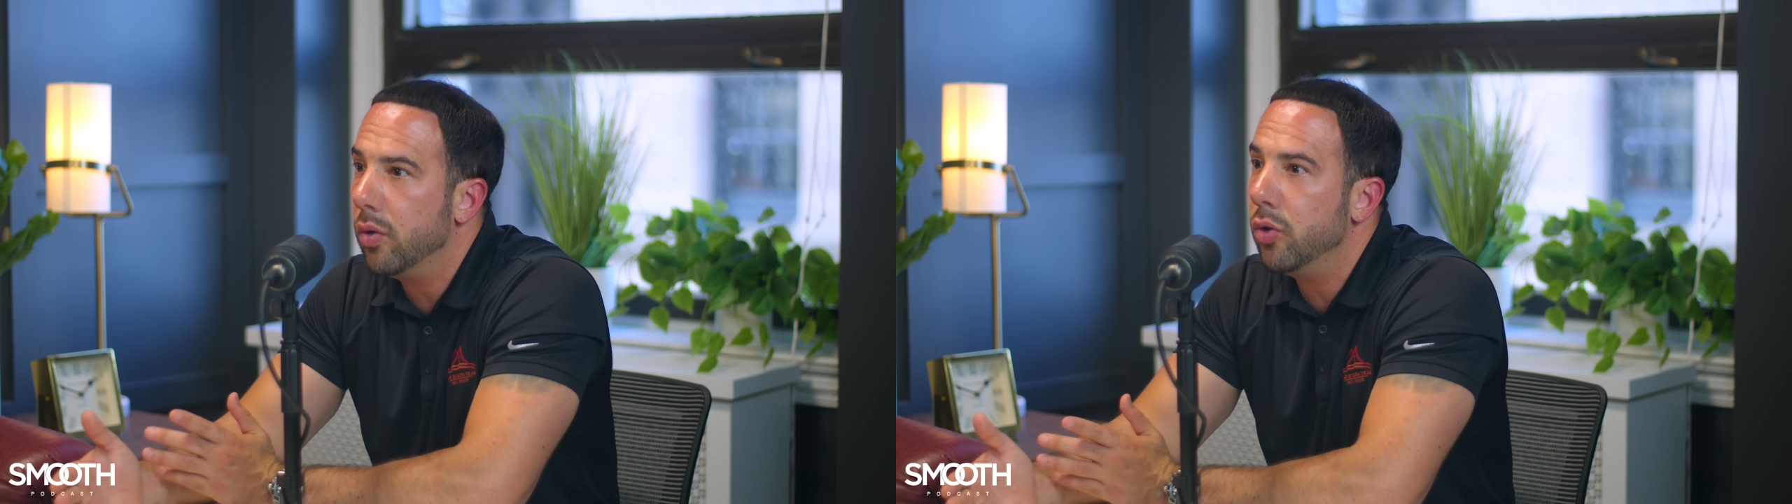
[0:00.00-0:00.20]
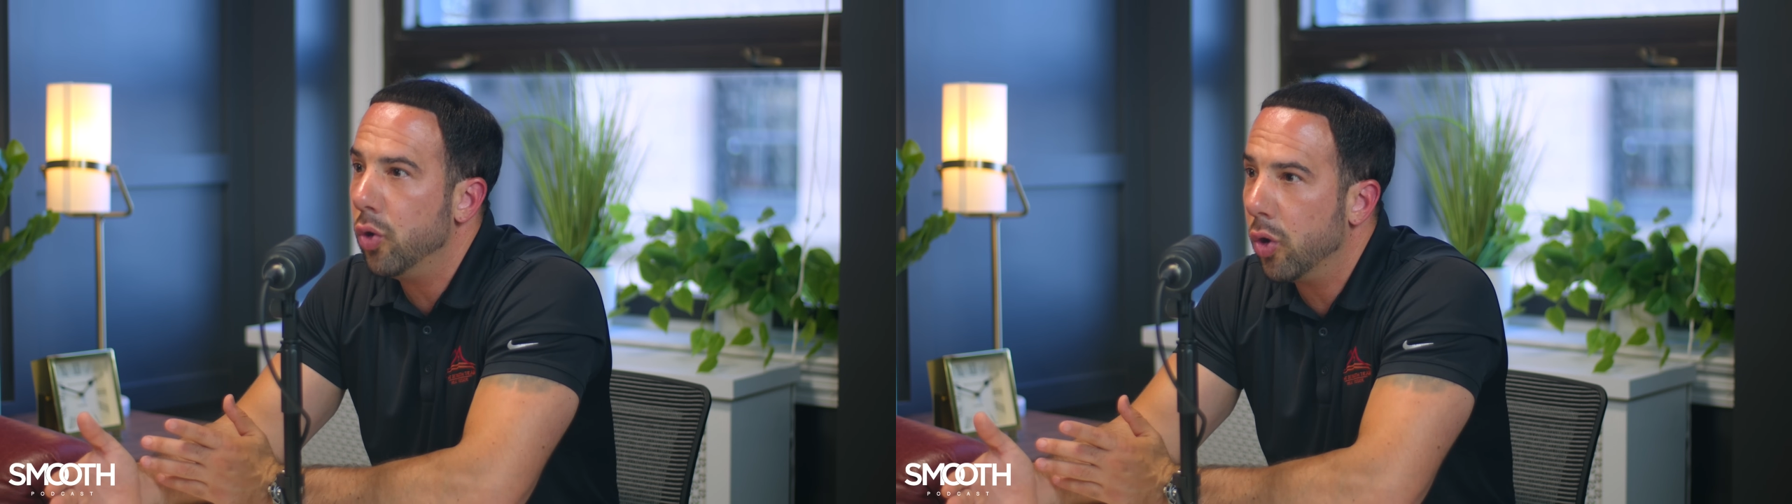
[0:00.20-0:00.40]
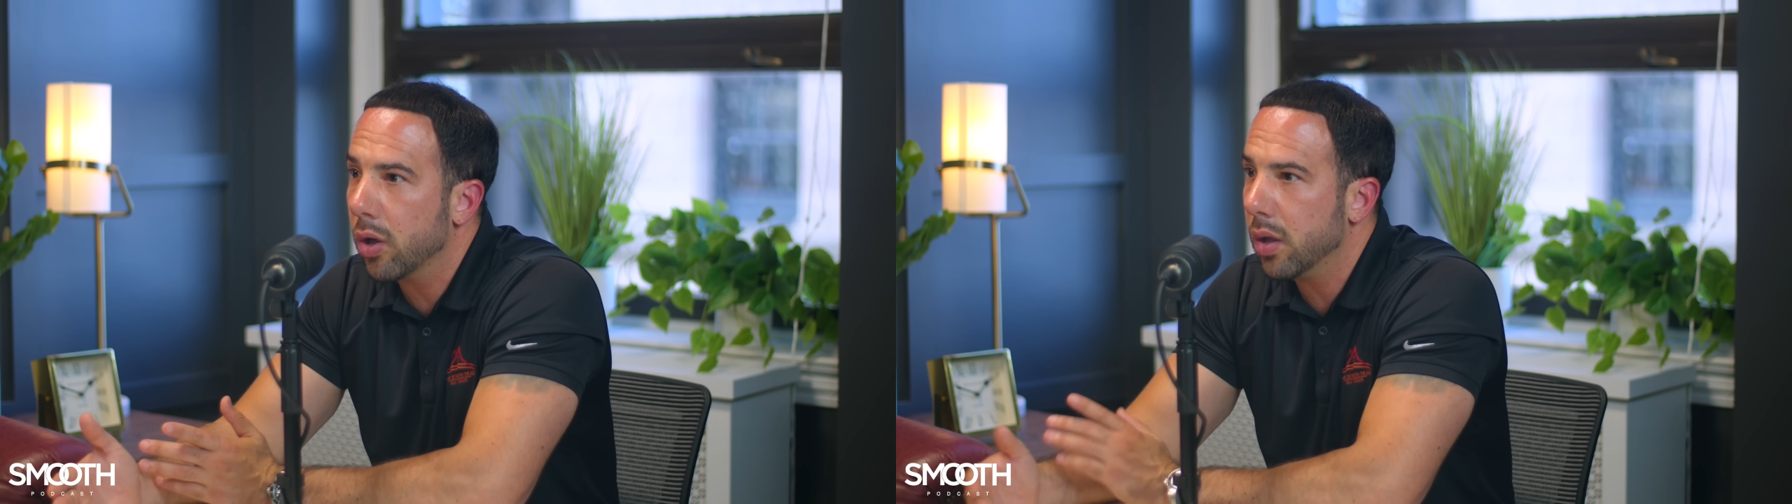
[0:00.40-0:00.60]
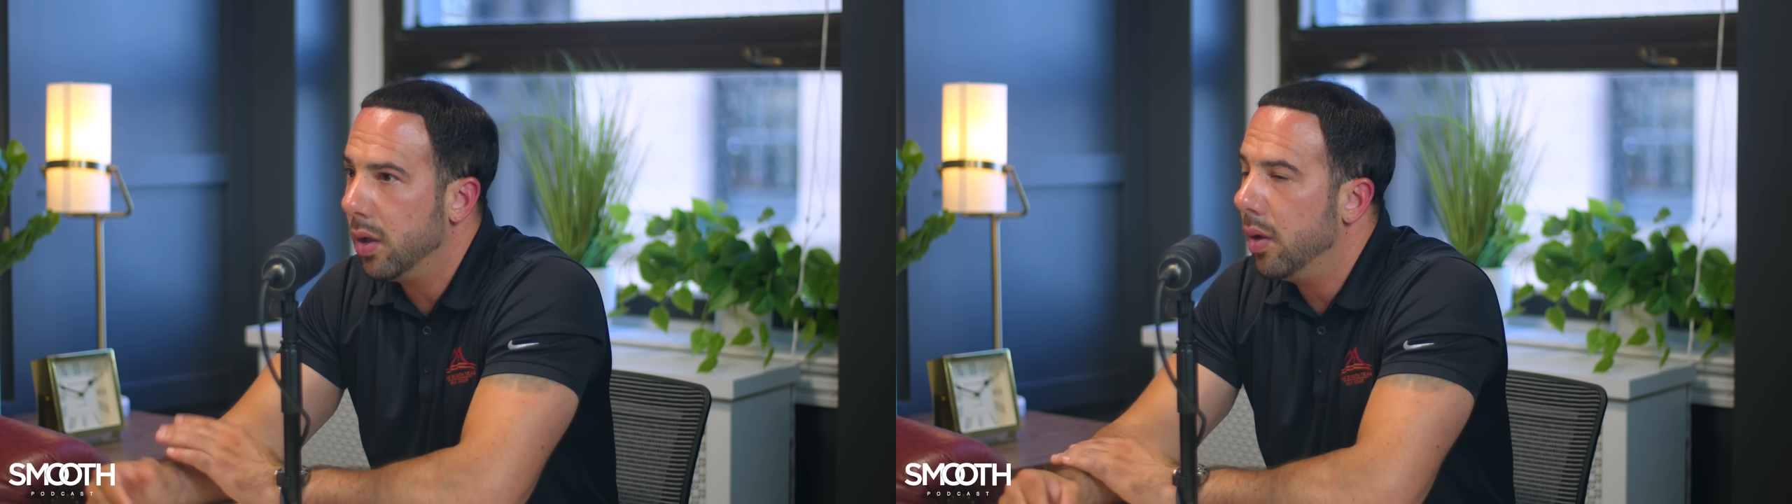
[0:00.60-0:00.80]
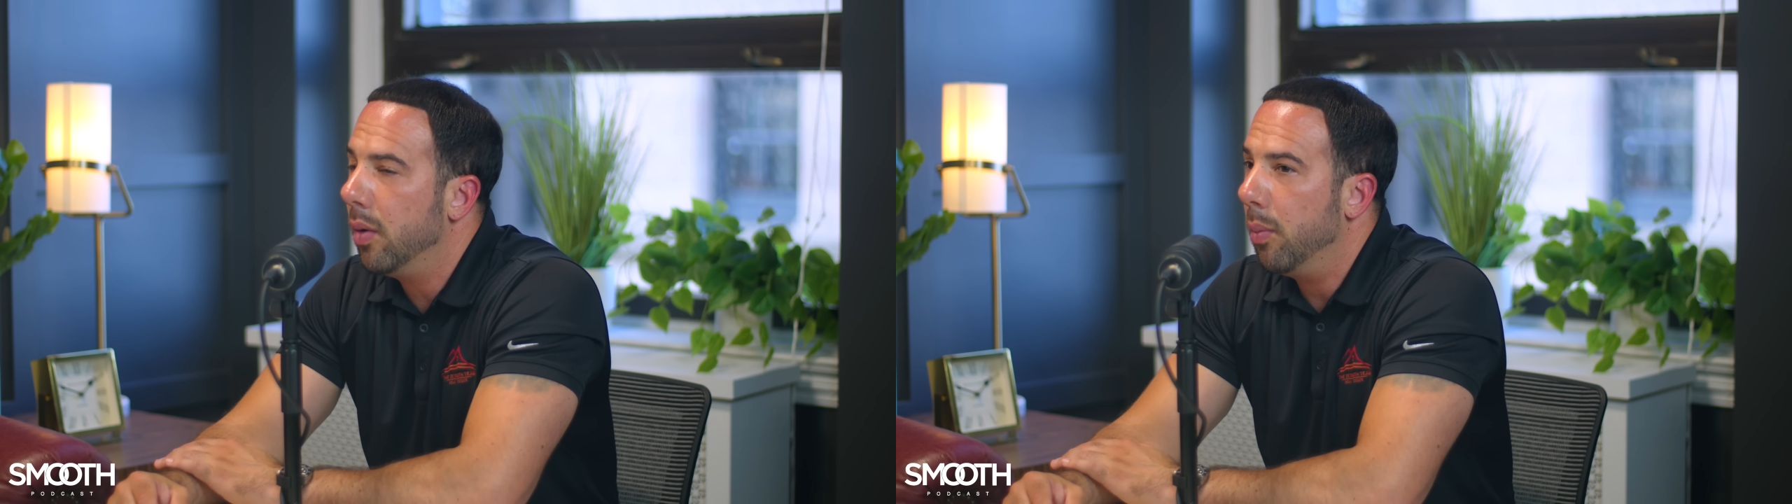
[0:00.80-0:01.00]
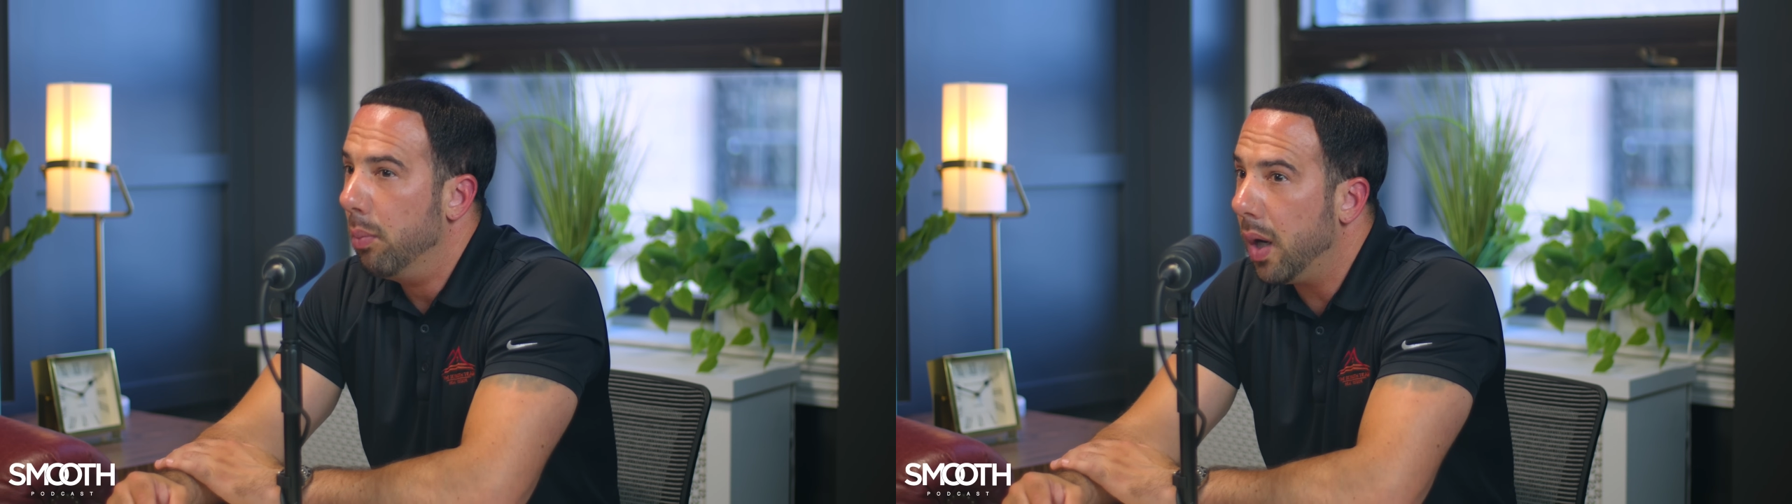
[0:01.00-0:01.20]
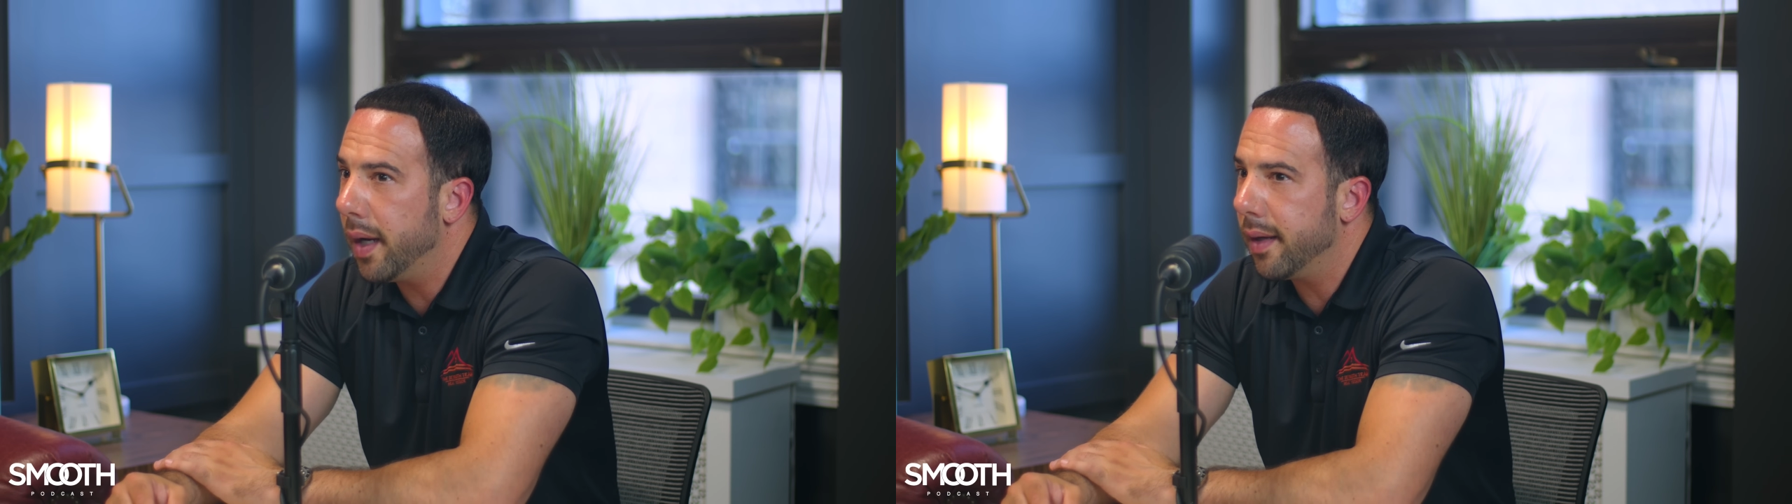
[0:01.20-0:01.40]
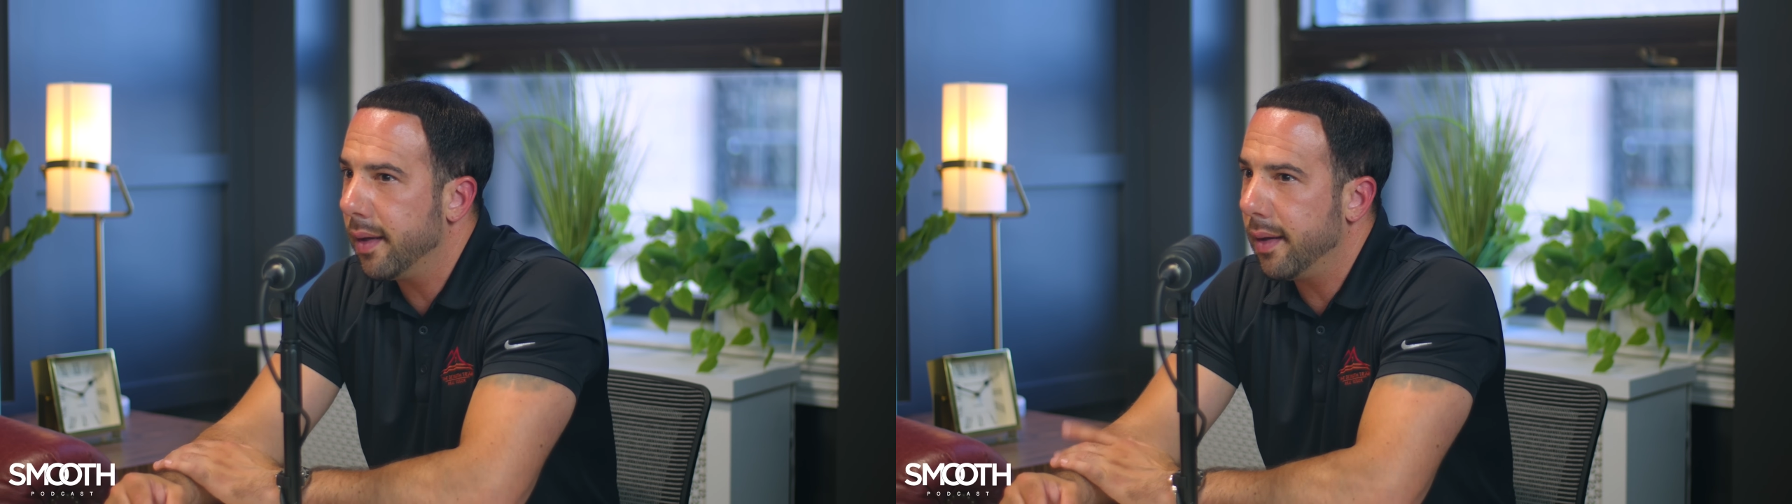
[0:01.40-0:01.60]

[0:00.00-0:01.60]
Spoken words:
New York. But